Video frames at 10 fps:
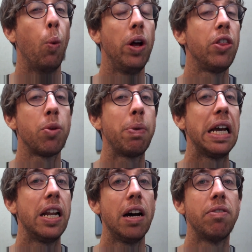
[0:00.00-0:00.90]
Will there
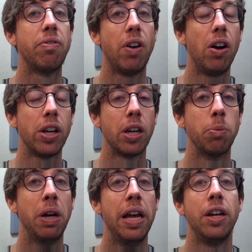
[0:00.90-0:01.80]
be enough
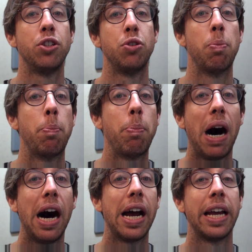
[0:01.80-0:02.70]
volume to
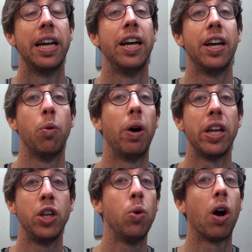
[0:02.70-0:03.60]
buy
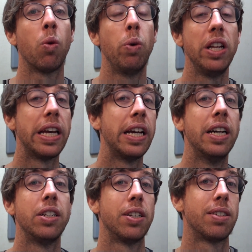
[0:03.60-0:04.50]
what you are willing
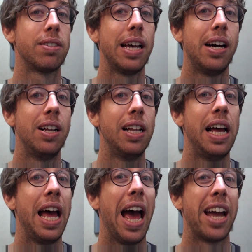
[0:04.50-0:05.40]
to sell
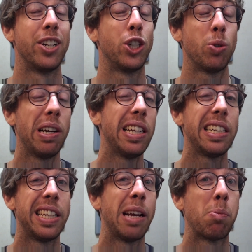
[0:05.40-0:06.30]
at a
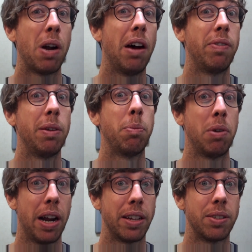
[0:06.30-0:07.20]
trailing take profit
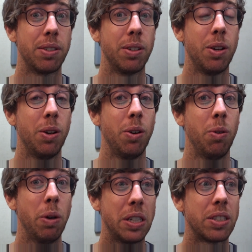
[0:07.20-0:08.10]
price,
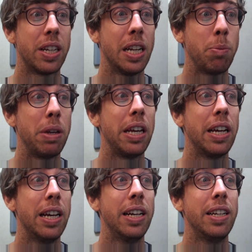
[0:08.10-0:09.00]
which is going to
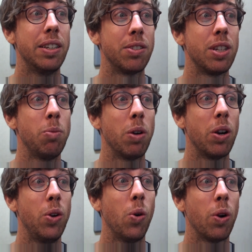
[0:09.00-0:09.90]
be
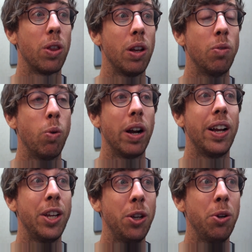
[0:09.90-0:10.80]
somewhere north of
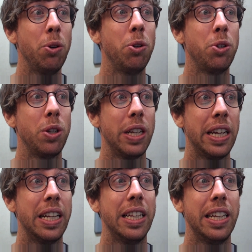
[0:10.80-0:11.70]
where it
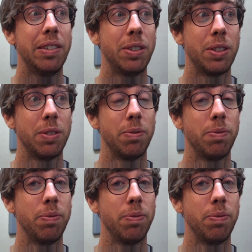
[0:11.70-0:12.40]
usually lives?